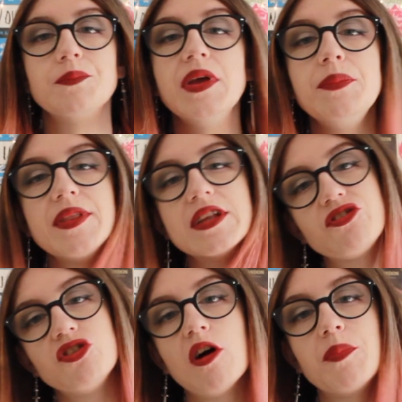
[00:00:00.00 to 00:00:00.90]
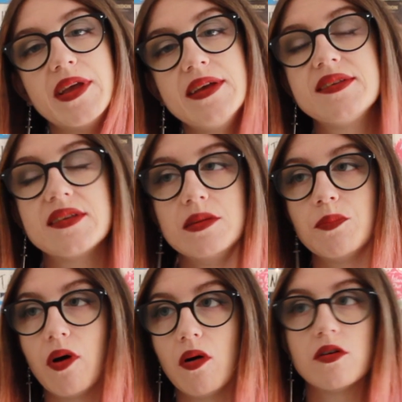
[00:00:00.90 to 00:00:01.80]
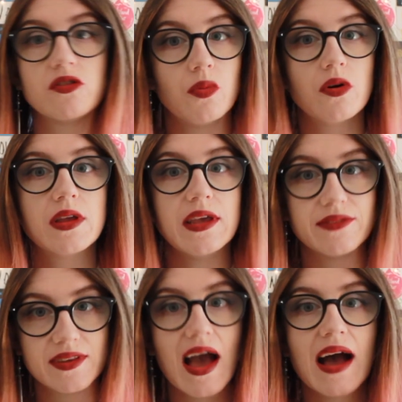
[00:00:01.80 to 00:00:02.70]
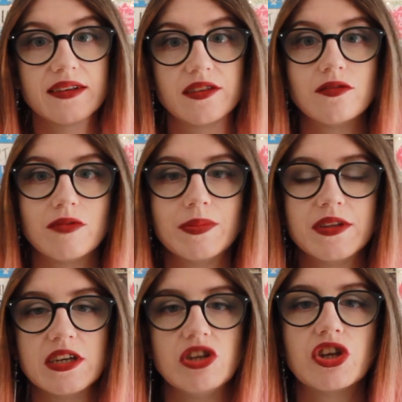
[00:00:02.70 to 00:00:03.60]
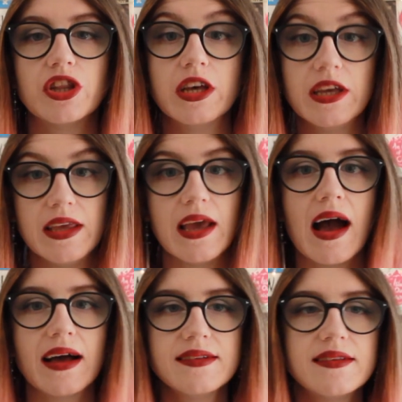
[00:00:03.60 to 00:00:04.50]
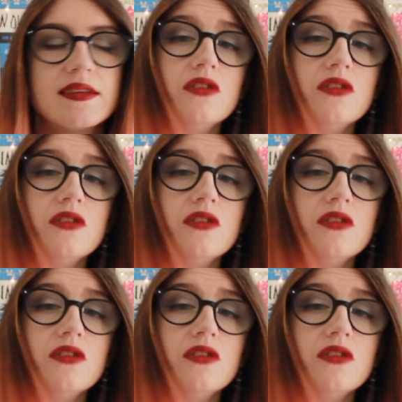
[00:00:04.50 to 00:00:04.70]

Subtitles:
Maybe this job is in part what gives Kaz the reputation that he has.